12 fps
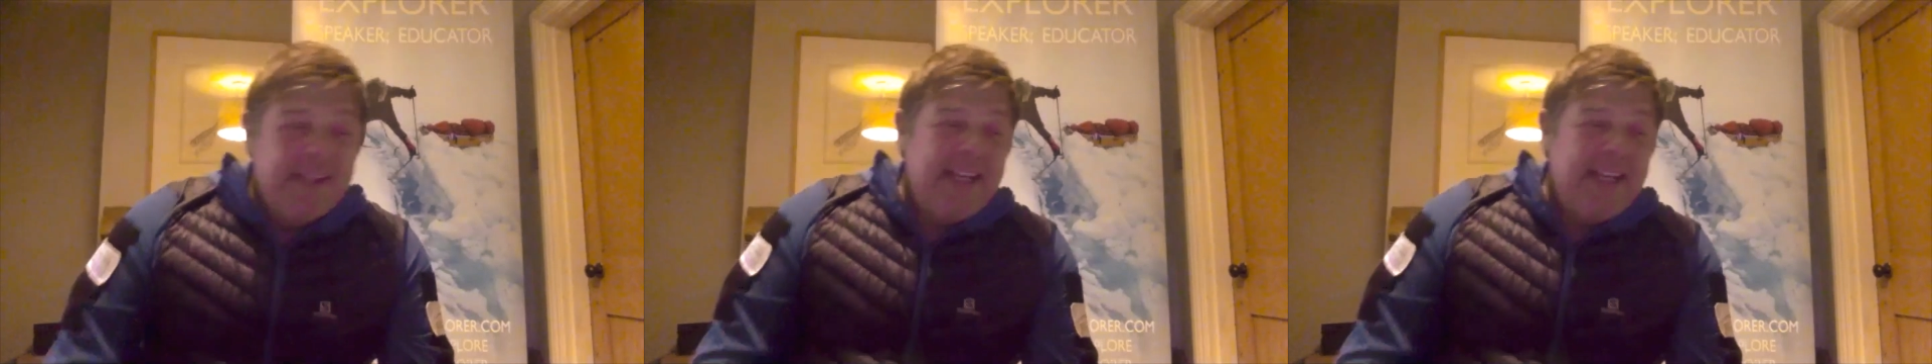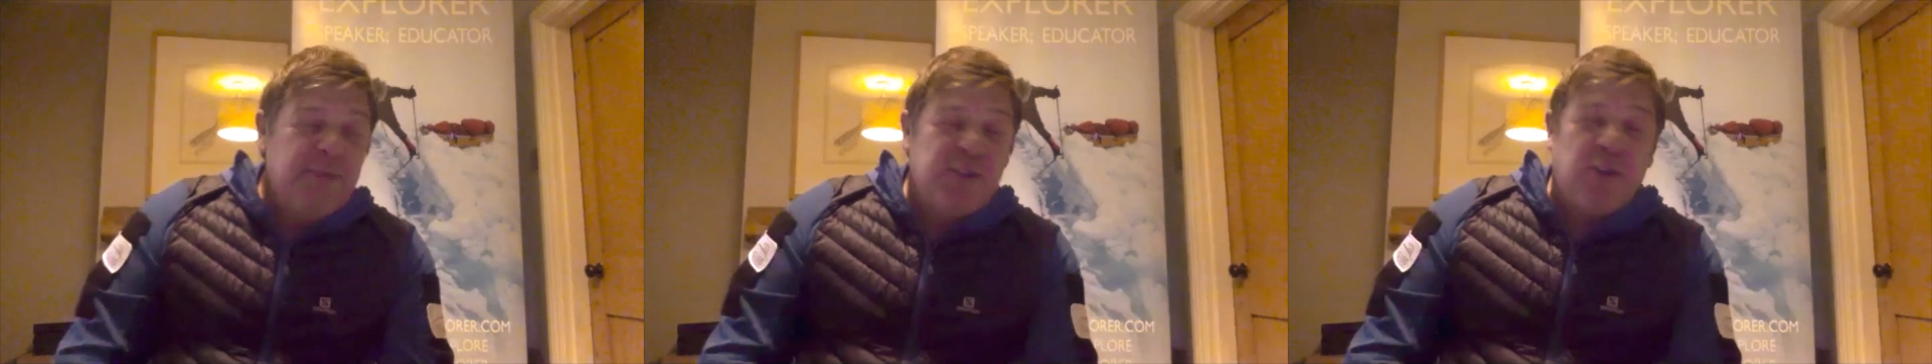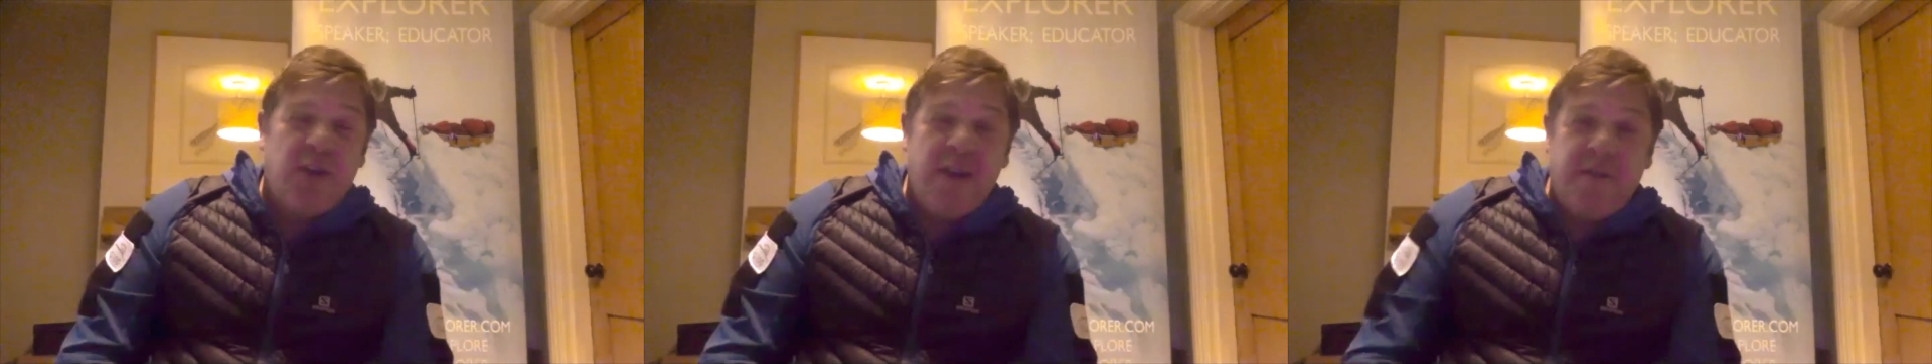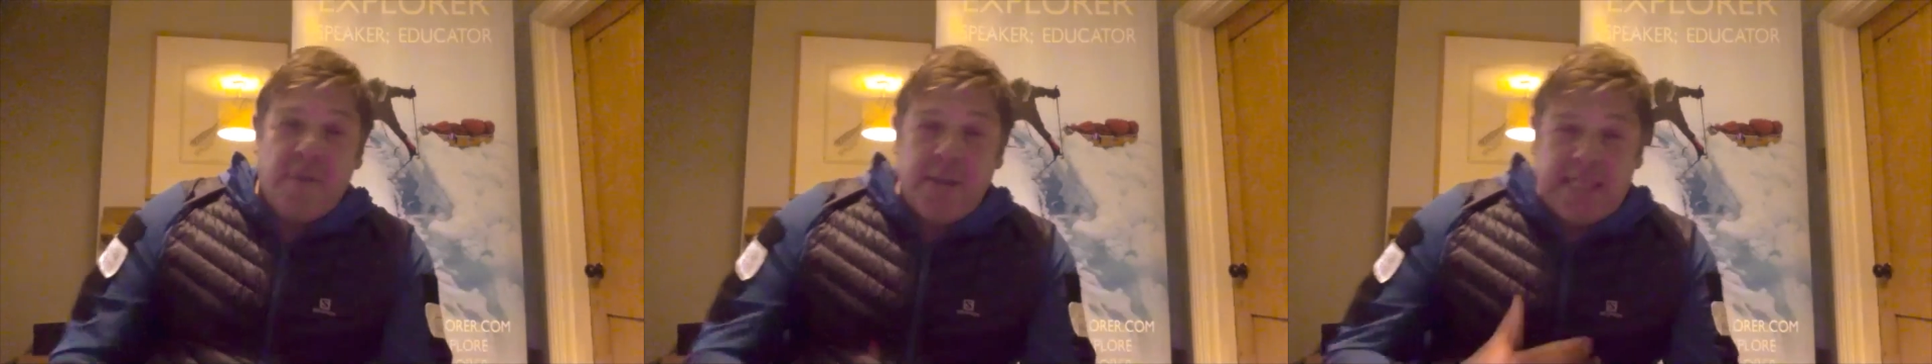It was crying
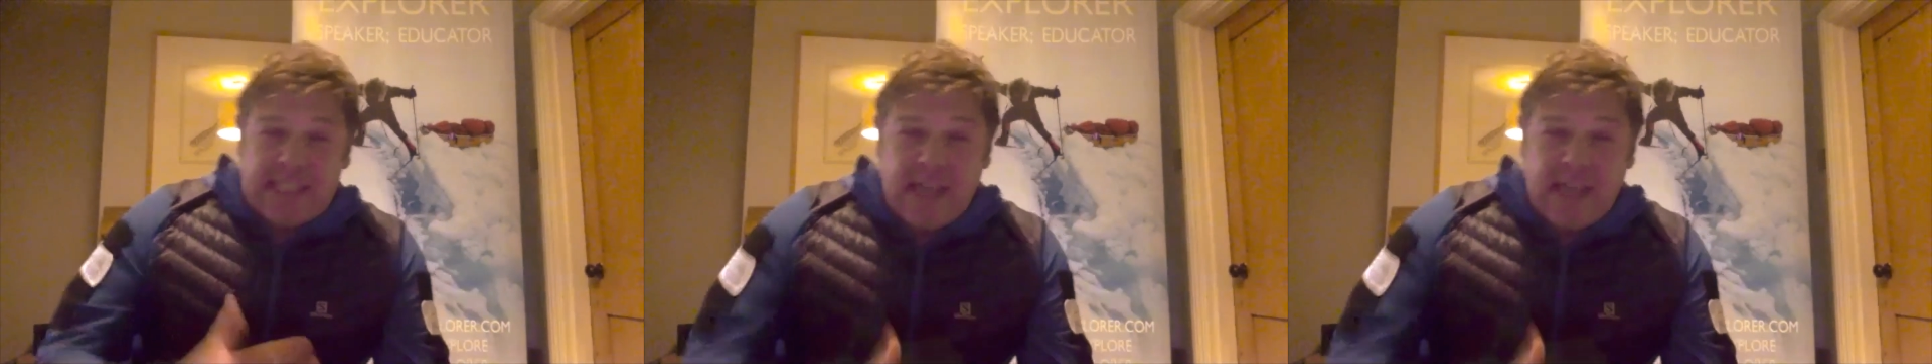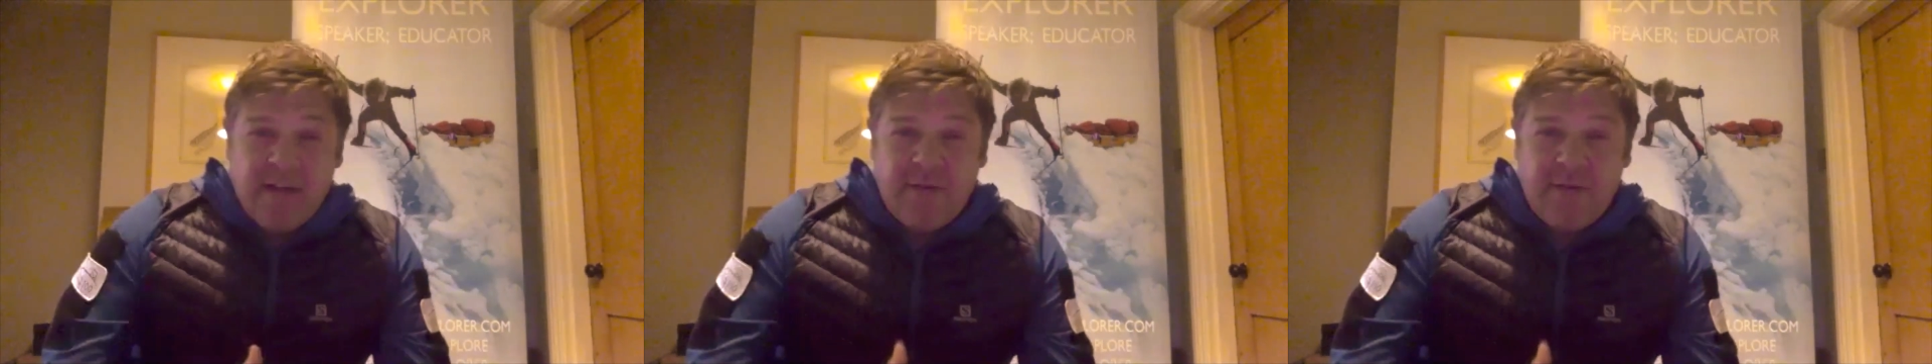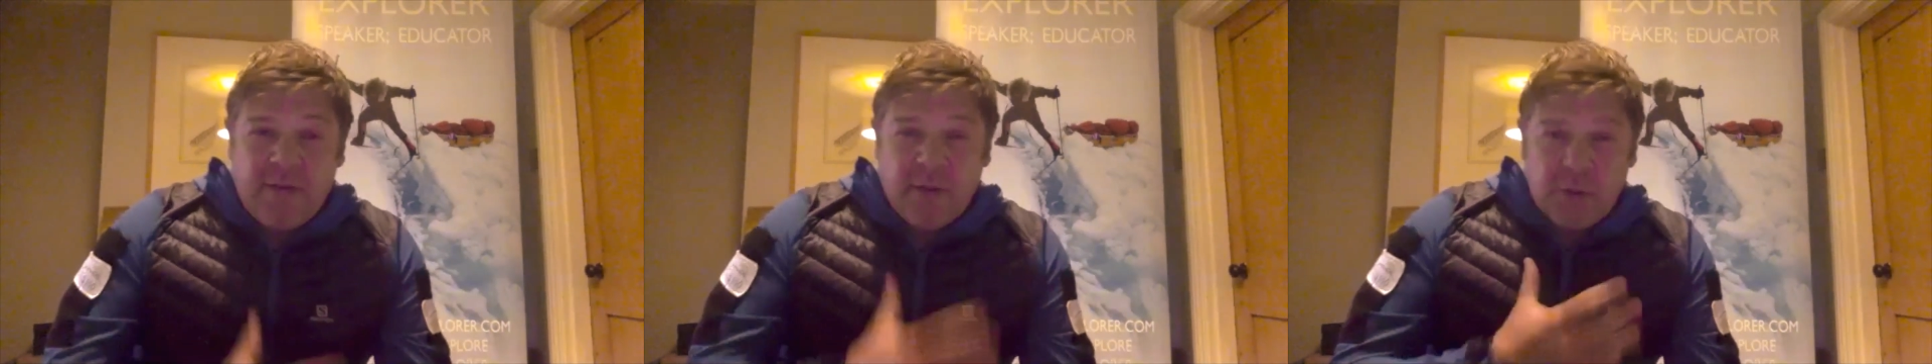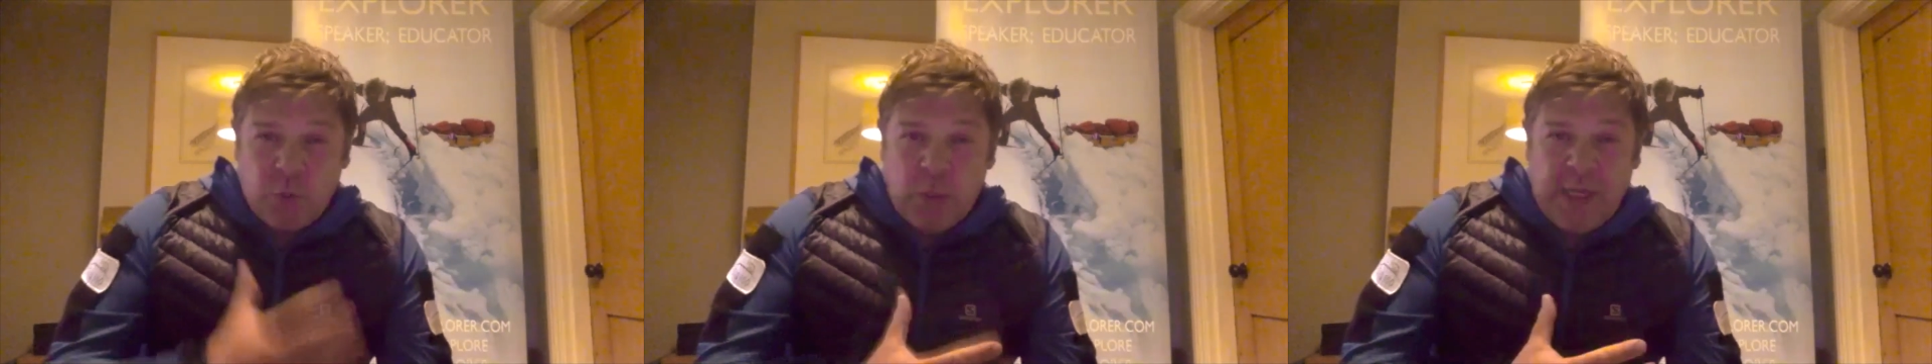for myself. I
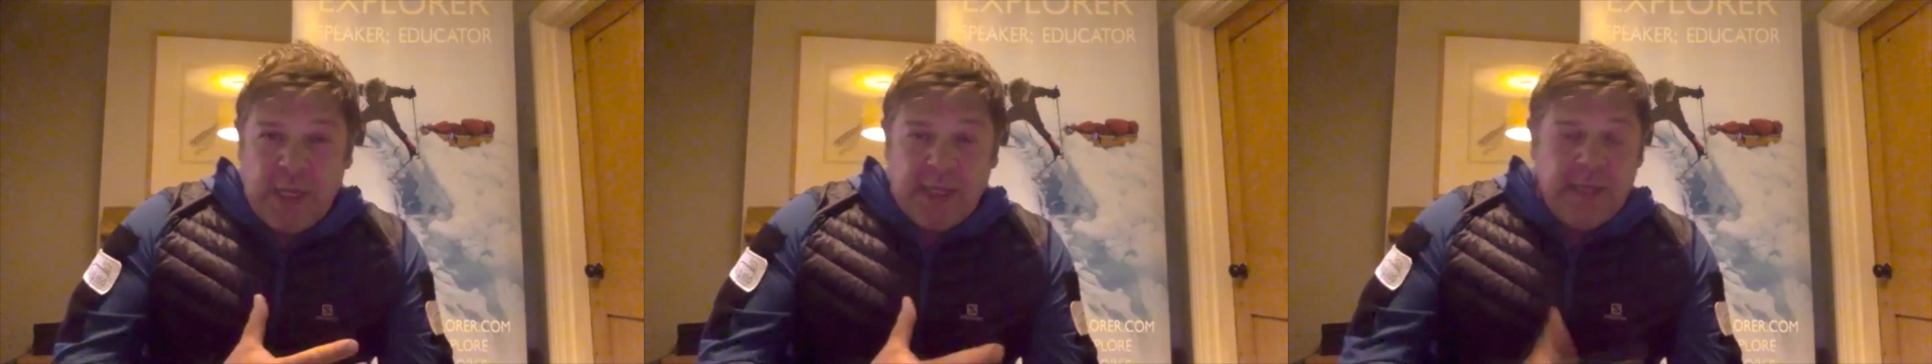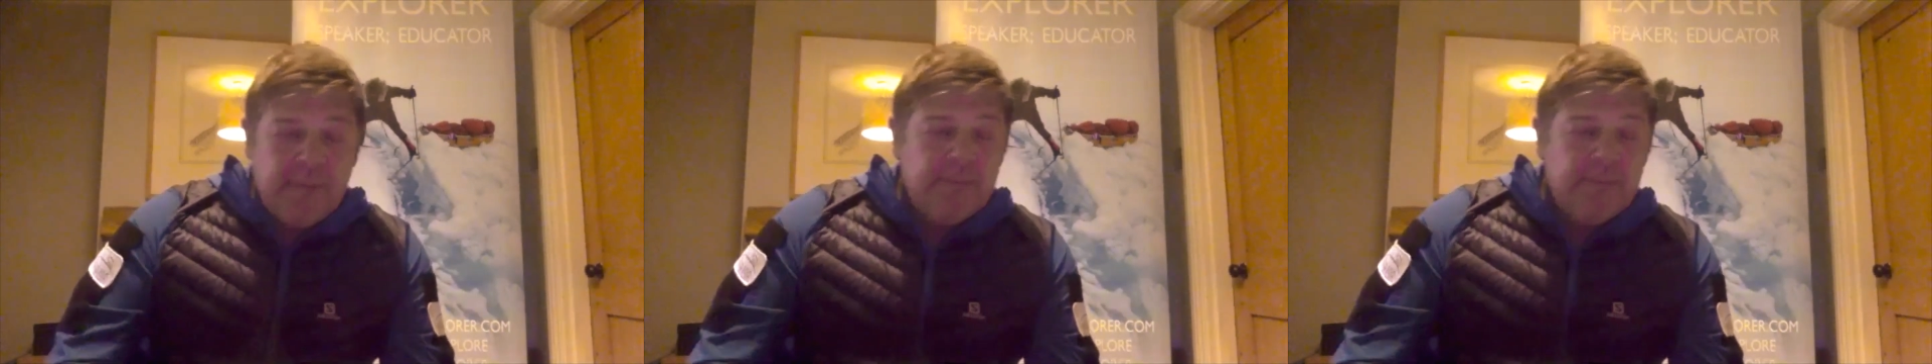was weak.